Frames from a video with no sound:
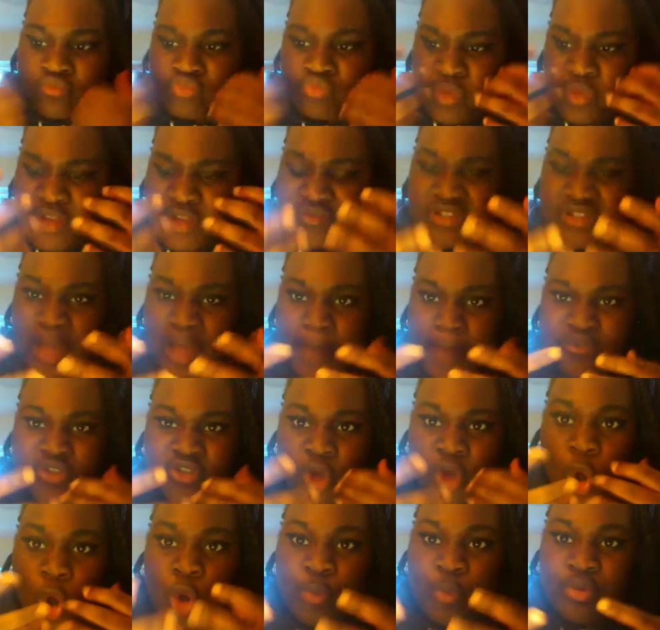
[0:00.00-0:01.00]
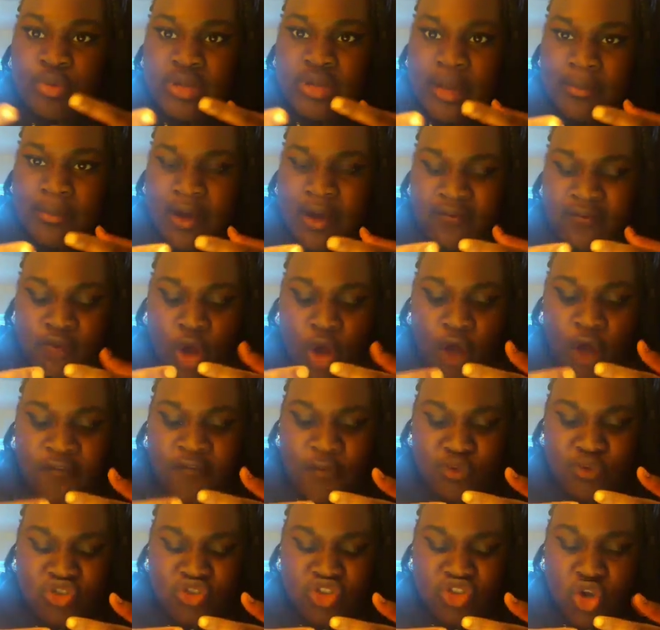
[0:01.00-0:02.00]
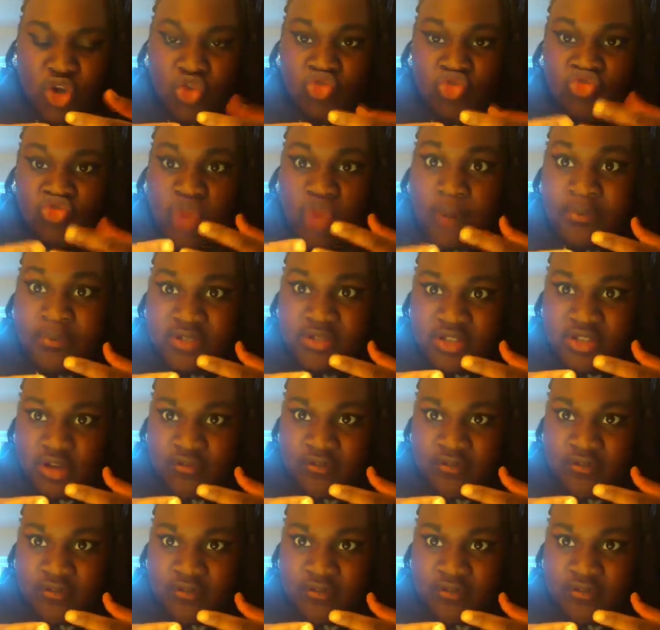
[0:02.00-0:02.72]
every time she opened her mouth, coffee was just erupting